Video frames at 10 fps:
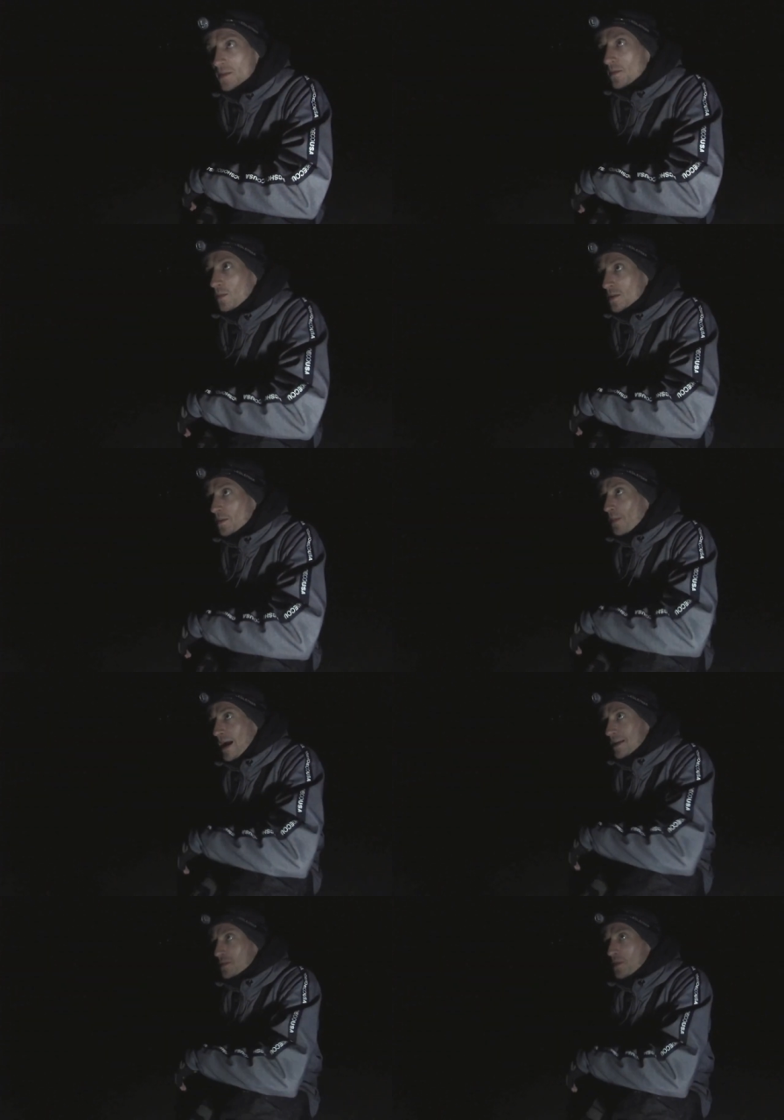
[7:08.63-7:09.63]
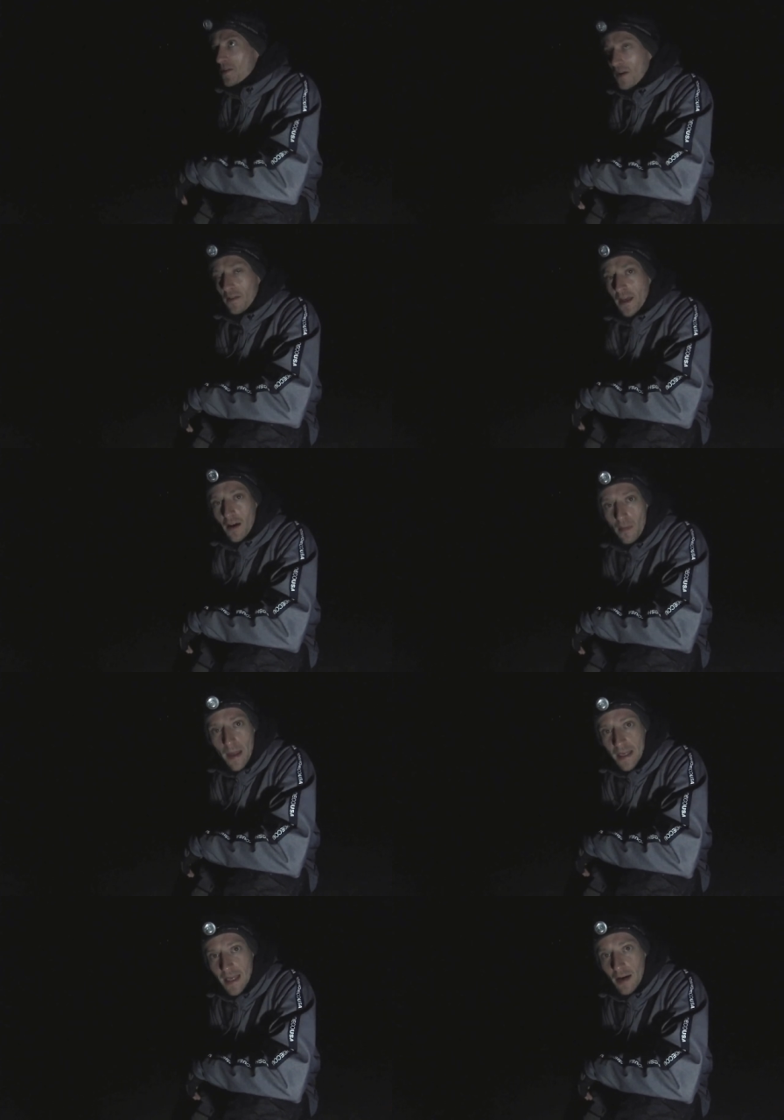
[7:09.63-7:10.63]
was a bass, which I think I
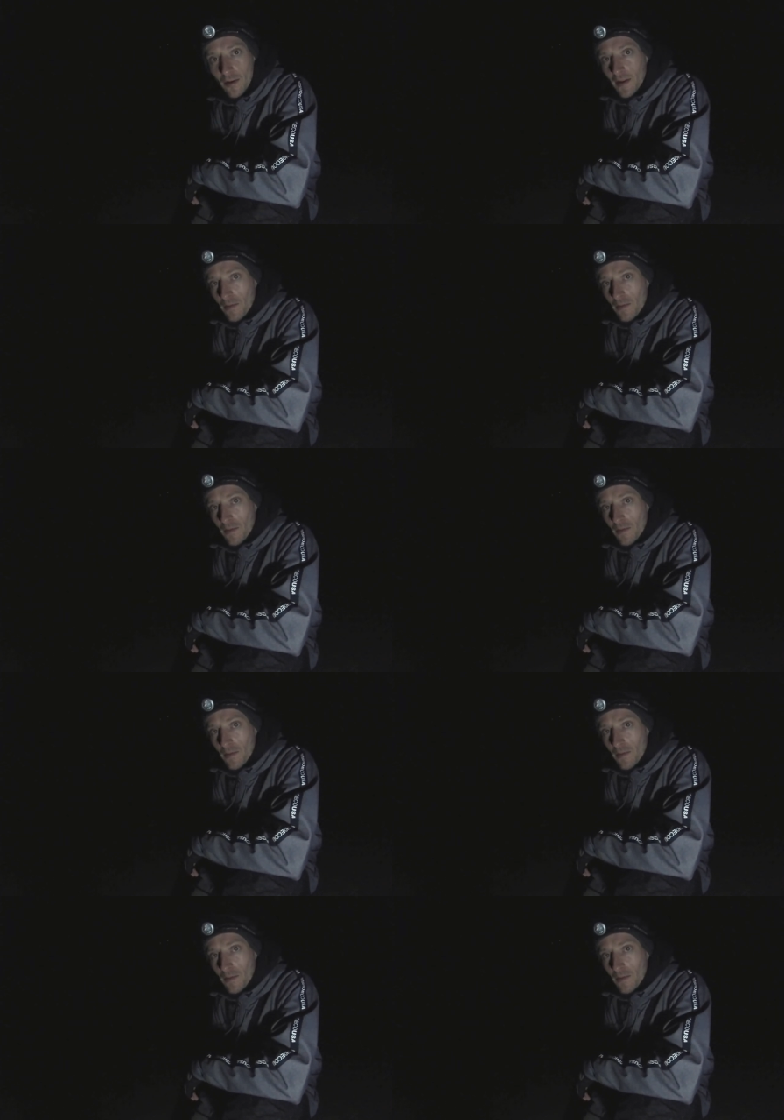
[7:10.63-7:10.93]
made out